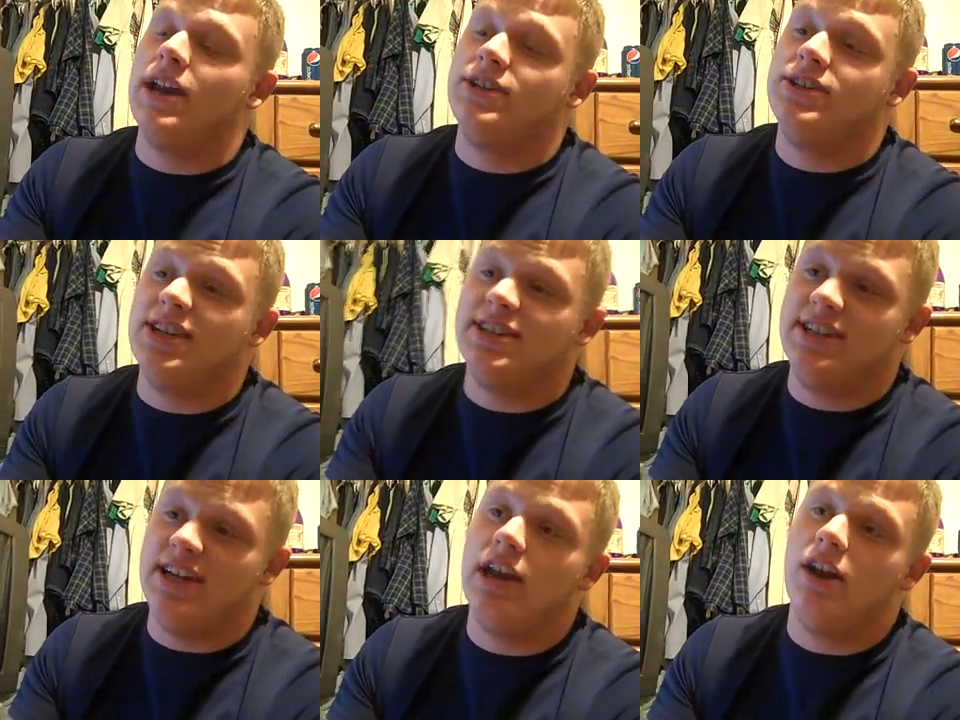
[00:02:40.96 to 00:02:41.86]
a
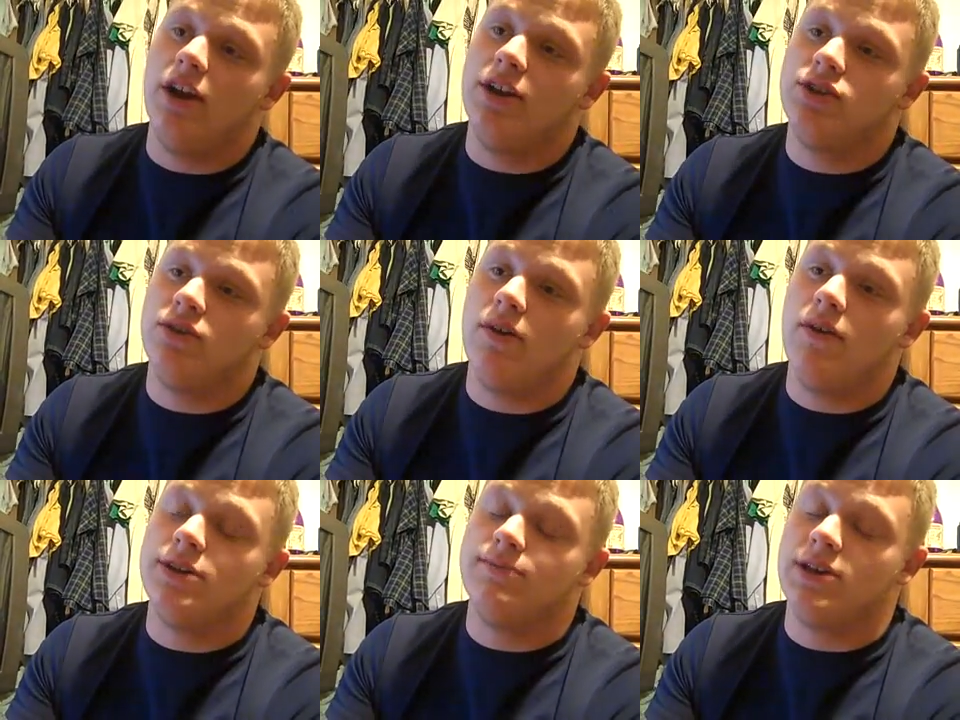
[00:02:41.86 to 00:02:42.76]
68 on it, so I
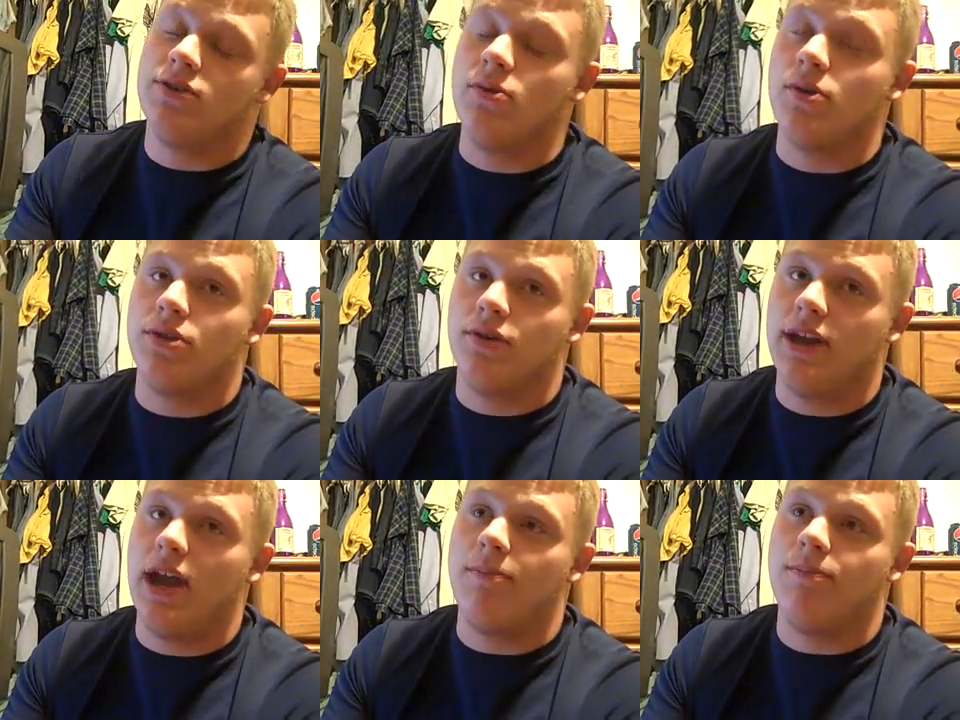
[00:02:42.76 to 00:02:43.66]
raised my score
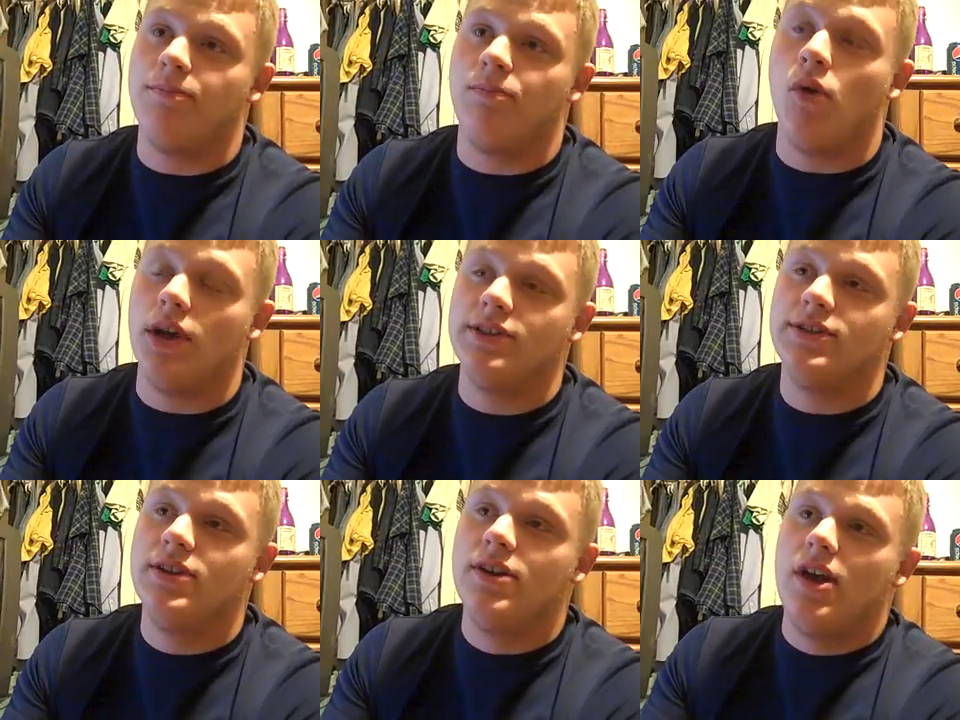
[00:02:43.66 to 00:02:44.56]
38
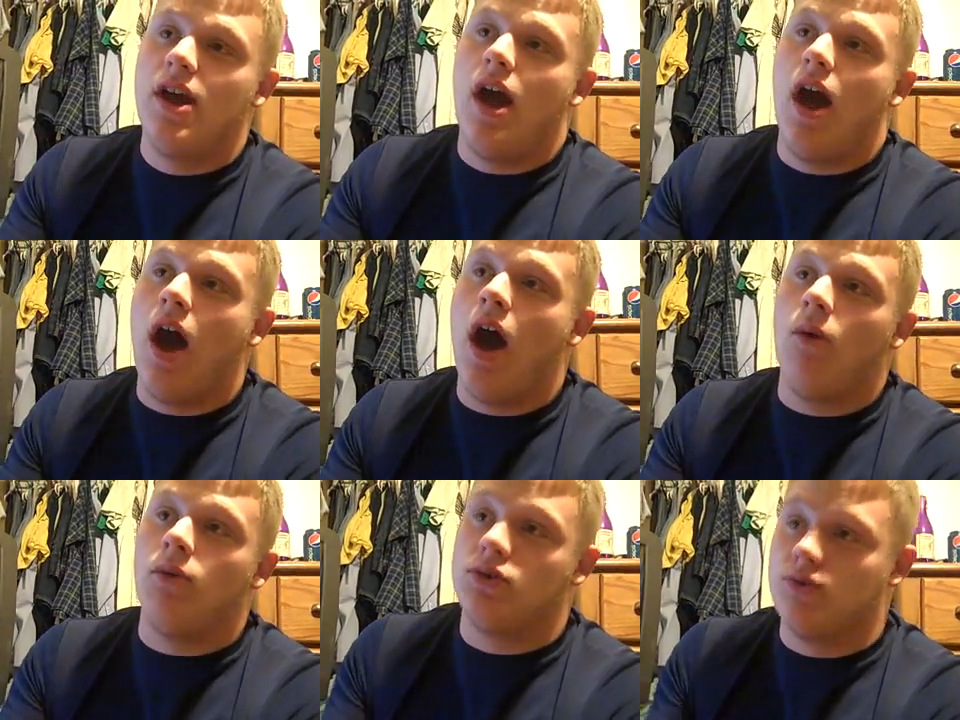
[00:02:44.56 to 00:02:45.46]
points,
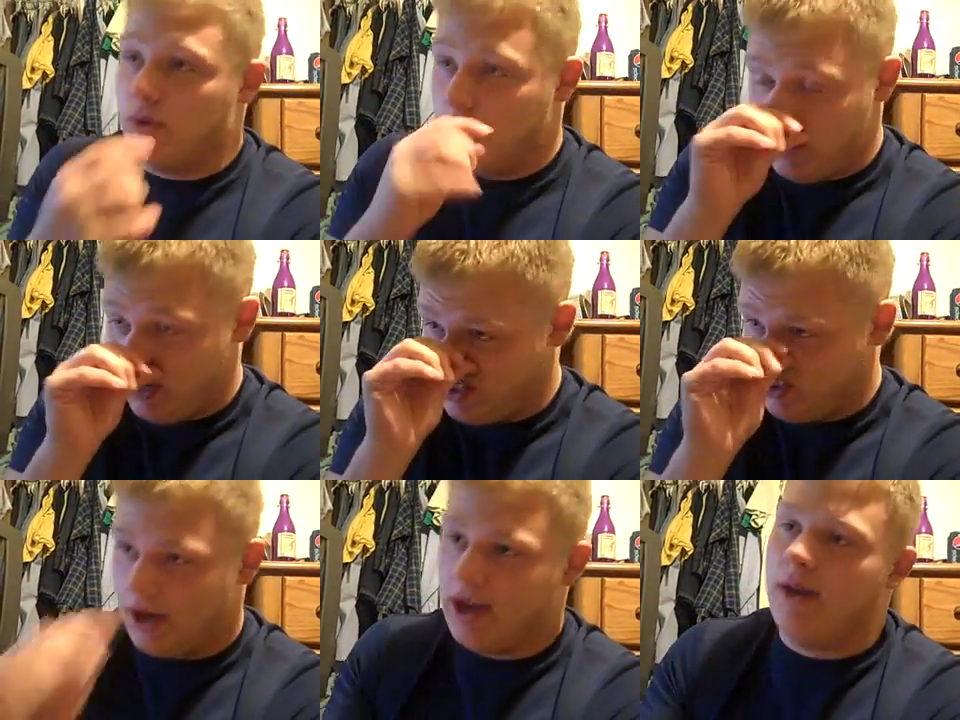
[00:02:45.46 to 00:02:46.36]
which was really good.
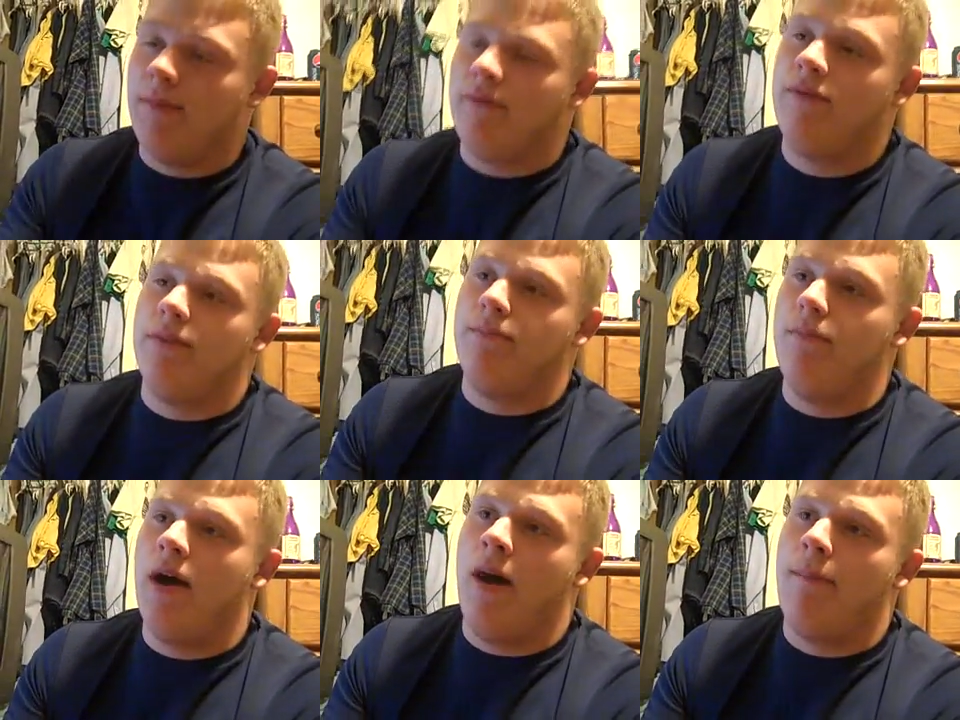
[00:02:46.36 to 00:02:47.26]
So I got above the
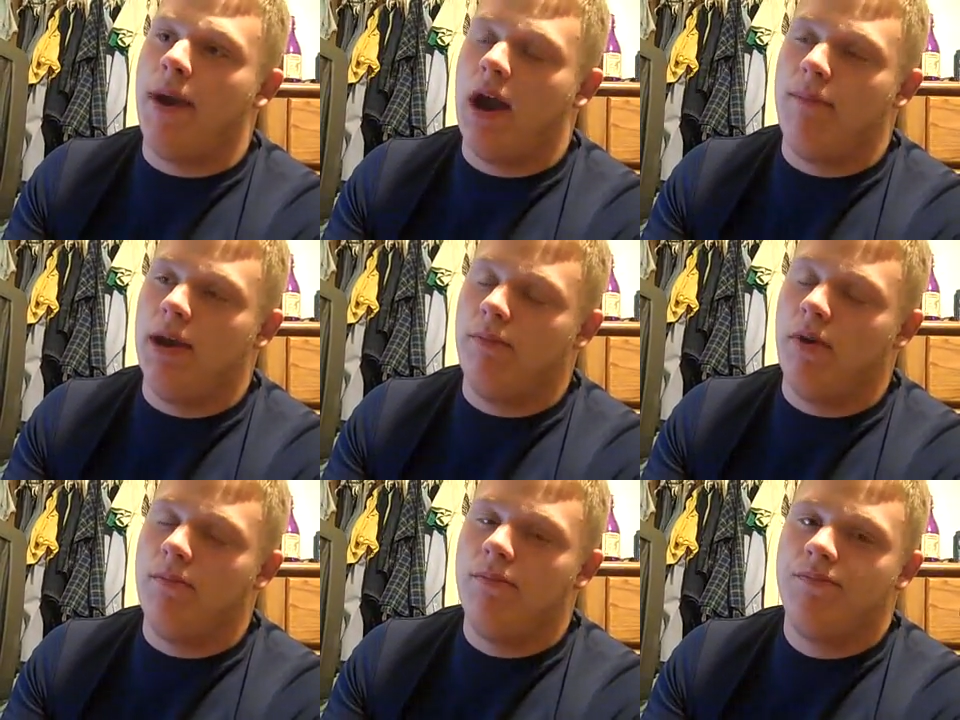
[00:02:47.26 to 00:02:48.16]
bare
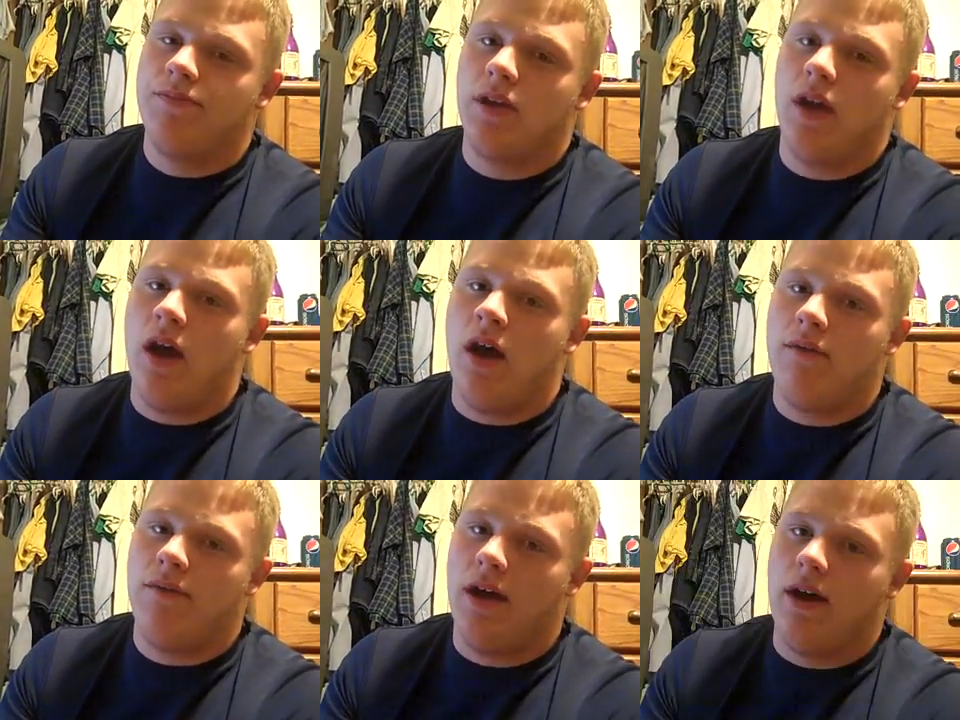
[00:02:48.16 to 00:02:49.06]
minimum of